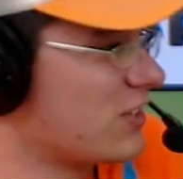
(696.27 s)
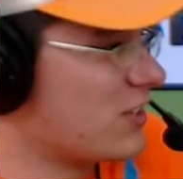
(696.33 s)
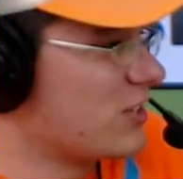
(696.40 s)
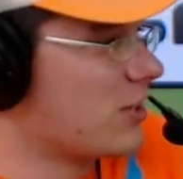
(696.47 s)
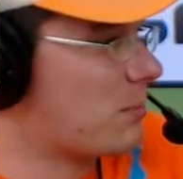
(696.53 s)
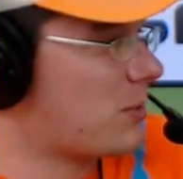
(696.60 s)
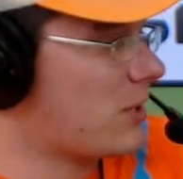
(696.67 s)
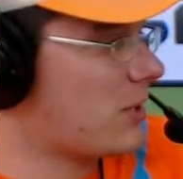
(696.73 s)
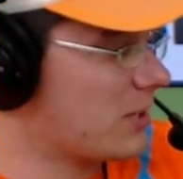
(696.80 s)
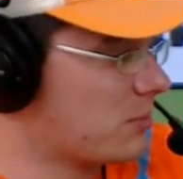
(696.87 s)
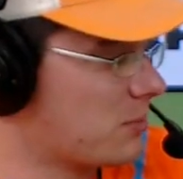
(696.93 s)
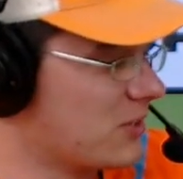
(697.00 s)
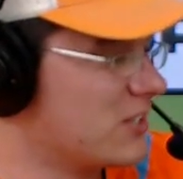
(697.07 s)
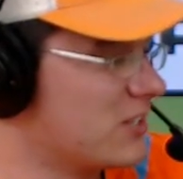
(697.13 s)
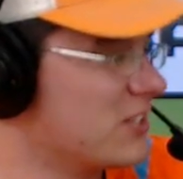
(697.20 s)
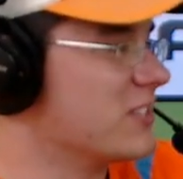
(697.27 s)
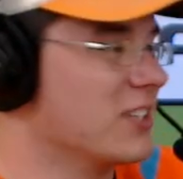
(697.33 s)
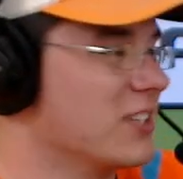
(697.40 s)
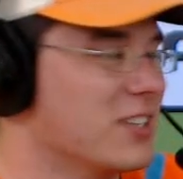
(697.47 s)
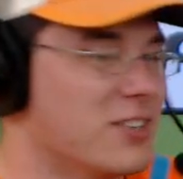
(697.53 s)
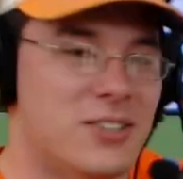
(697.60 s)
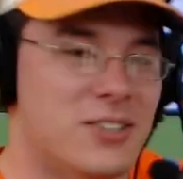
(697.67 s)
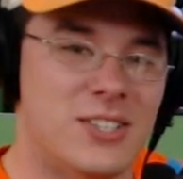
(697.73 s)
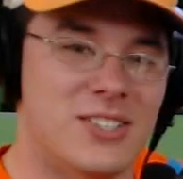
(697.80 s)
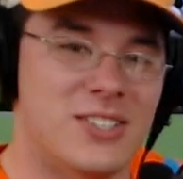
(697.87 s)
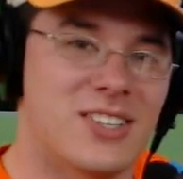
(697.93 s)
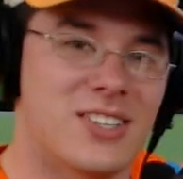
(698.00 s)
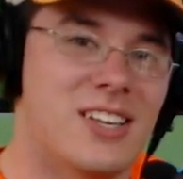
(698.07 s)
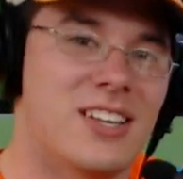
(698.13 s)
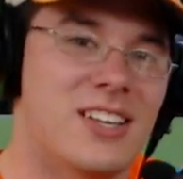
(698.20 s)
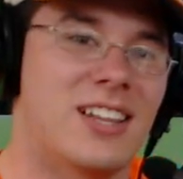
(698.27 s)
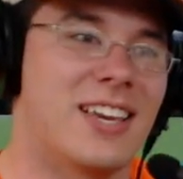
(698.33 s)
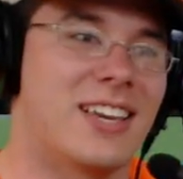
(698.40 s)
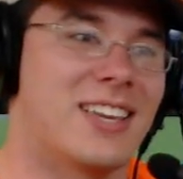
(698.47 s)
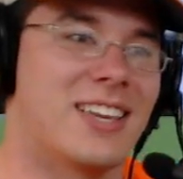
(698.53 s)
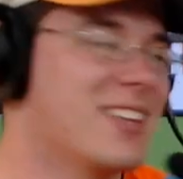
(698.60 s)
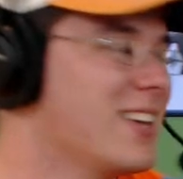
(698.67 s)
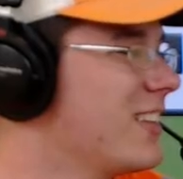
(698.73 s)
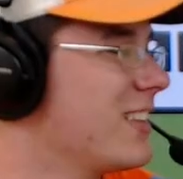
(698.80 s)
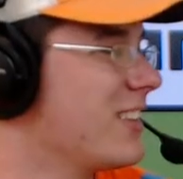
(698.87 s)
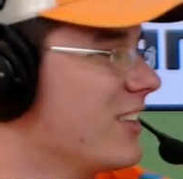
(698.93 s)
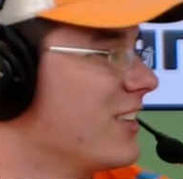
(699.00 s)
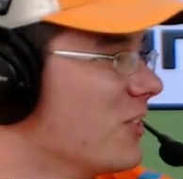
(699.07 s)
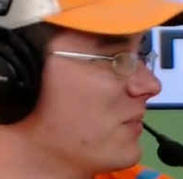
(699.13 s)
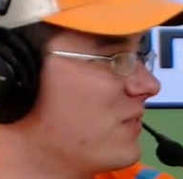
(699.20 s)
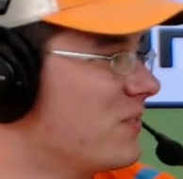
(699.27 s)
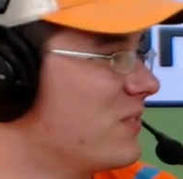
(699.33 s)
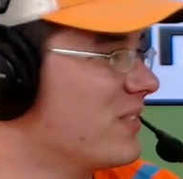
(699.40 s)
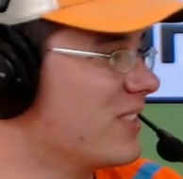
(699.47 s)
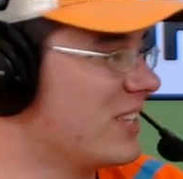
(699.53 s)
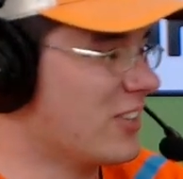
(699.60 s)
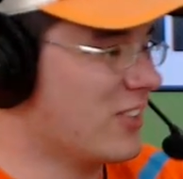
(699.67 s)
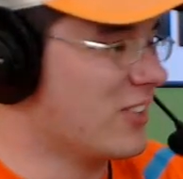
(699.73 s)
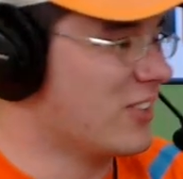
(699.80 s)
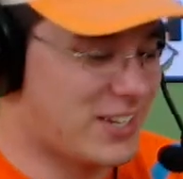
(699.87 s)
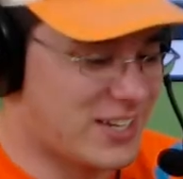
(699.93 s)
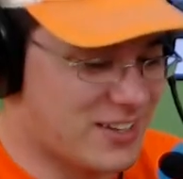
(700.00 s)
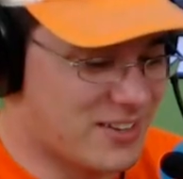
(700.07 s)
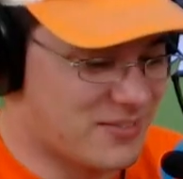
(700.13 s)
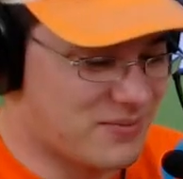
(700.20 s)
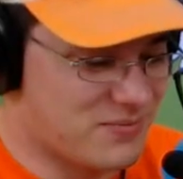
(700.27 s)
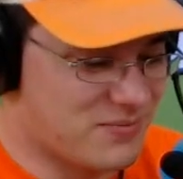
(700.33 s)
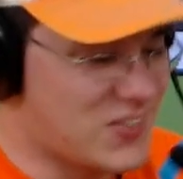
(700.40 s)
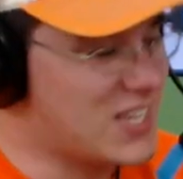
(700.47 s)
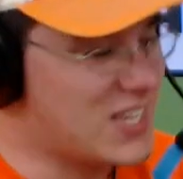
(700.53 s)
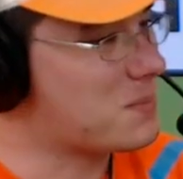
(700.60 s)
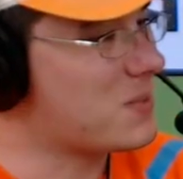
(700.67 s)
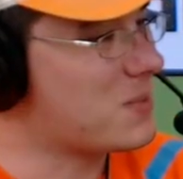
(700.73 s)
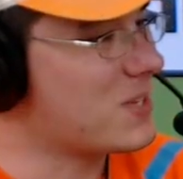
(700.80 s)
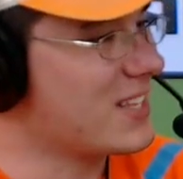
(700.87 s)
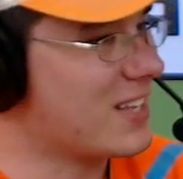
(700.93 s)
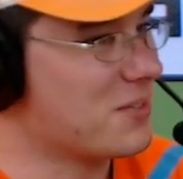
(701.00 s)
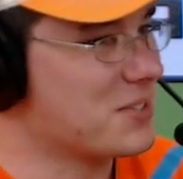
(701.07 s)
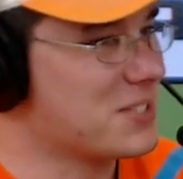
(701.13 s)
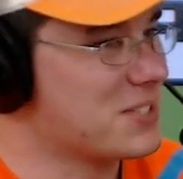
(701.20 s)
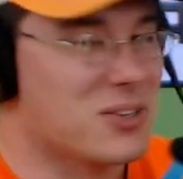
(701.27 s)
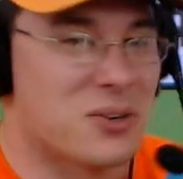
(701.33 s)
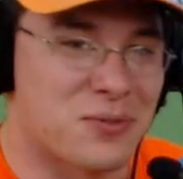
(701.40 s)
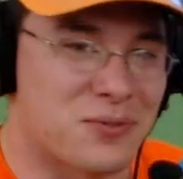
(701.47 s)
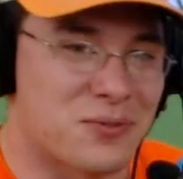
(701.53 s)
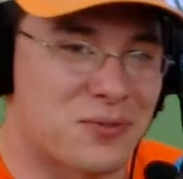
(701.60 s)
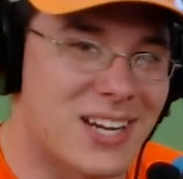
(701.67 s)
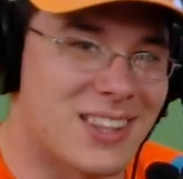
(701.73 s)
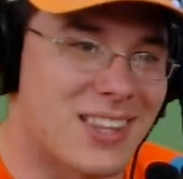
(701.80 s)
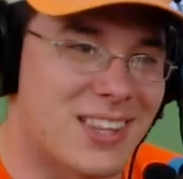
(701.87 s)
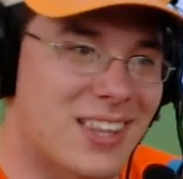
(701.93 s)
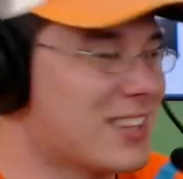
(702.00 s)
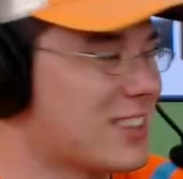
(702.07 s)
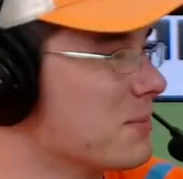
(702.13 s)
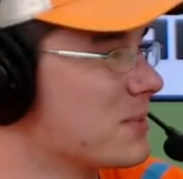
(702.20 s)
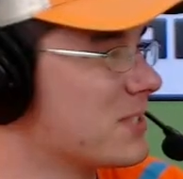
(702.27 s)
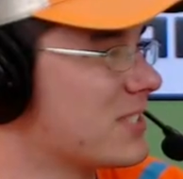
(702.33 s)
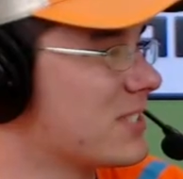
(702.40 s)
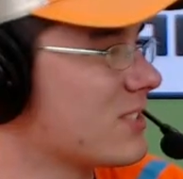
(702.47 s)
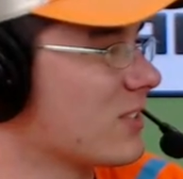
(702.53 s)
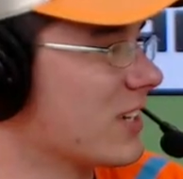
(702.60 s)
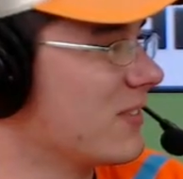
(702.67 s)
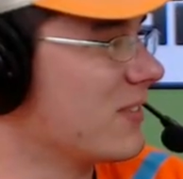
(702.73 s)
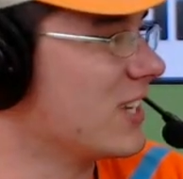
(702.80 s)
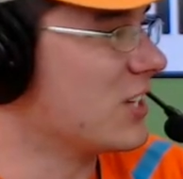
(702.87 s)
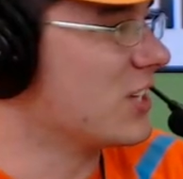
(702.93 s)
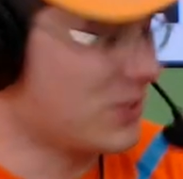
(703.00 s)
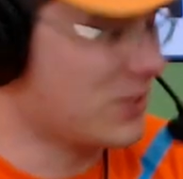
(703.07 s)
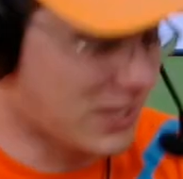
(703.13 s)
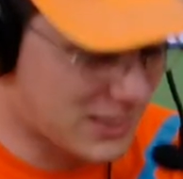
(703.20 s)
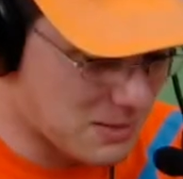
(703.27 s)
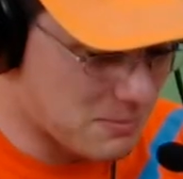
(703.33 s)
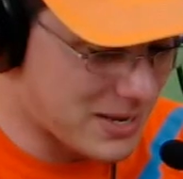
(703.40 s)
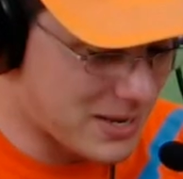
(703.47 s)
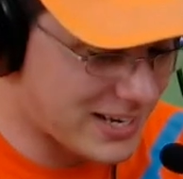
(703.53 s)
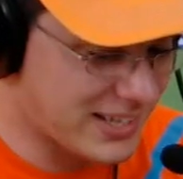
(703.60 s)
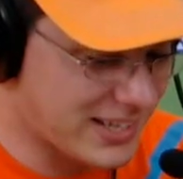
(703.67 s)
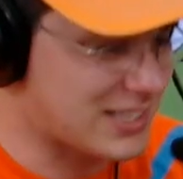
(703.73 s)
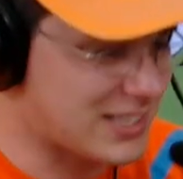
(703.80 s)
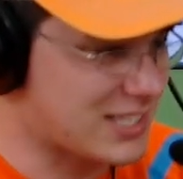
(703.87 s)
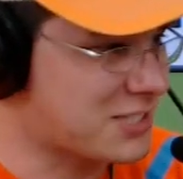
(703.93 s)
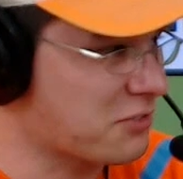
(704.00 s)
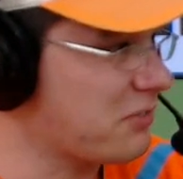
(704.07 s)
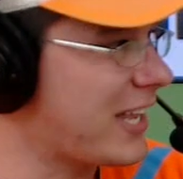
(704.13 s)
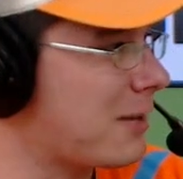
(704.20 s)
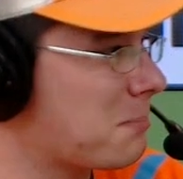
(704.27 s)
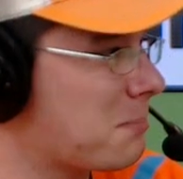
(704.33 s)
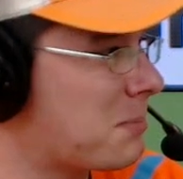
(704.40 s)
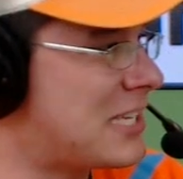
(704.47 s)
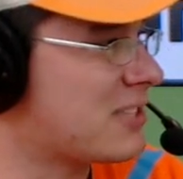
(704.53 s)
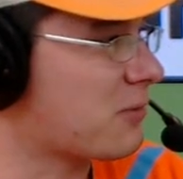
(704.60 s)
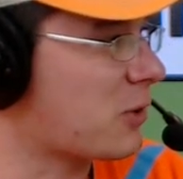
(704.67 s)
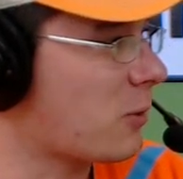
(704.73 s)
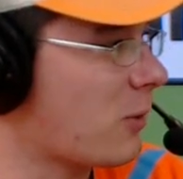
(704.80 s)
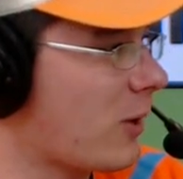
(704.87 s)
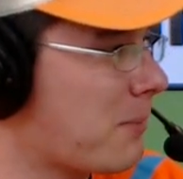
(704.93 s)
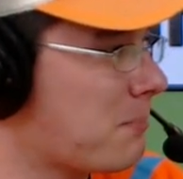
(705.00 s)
your pocket pretty easily, which is like the old PSP. They were so afraid that the thumbsticks were going to be an issue that they made it like this flat piece of crap.